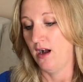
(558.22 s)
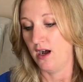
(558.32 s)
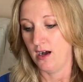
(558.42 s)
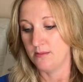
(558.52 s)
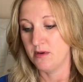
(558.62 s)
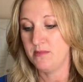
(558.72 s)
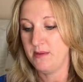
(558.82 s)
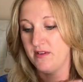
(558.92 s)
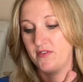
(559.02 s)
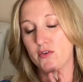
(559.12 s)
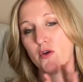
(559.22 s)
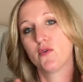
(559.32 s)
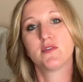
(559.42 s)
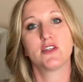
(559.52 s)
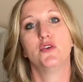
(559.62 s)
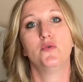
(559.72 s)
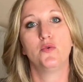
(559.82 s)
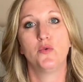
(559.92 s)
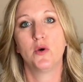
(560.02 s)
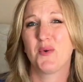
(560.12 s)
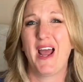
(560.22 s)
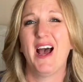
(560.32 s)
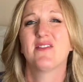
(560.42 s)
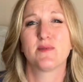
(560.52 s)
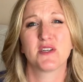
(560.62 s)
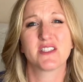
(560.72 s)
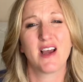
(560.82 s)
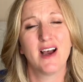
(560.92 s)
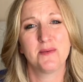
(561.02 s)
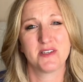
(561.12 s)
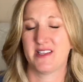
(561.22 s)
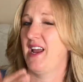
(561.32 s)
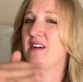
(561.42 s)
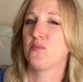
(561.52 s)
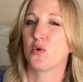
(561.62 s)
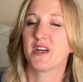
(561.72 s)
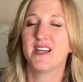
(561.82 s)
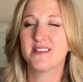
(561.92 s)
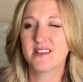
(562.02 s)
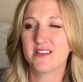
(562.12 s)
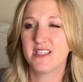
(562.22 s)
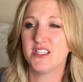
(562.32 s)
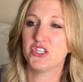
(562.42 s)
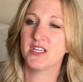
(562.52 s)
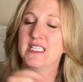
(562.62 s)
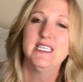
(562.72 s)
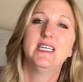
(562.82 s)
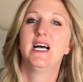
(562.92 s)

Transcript: Um, but maybe for those who don't have as much time because they have more kids they're teaching,